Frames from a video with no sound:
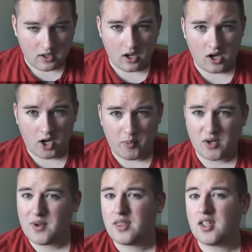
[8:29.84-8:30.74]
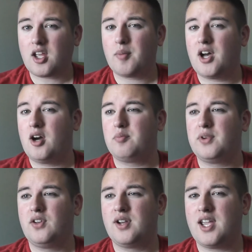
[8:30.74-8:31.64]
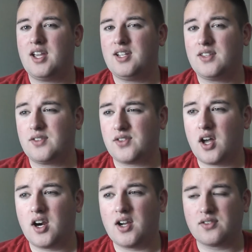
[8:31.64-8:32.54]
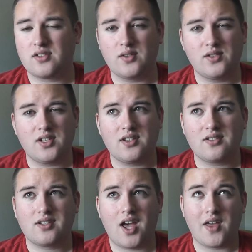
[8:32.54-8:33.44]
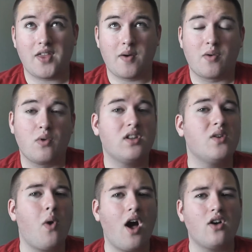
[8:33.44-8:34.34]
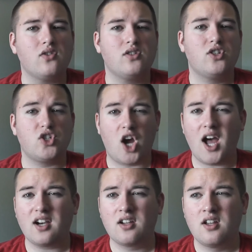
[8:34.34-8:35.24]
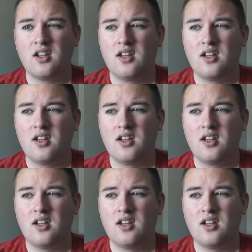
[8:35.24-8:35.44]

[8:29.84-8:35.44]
What do we think about Bill and Andy at the slaughterhouse, those scenes? I thought they were really well shot,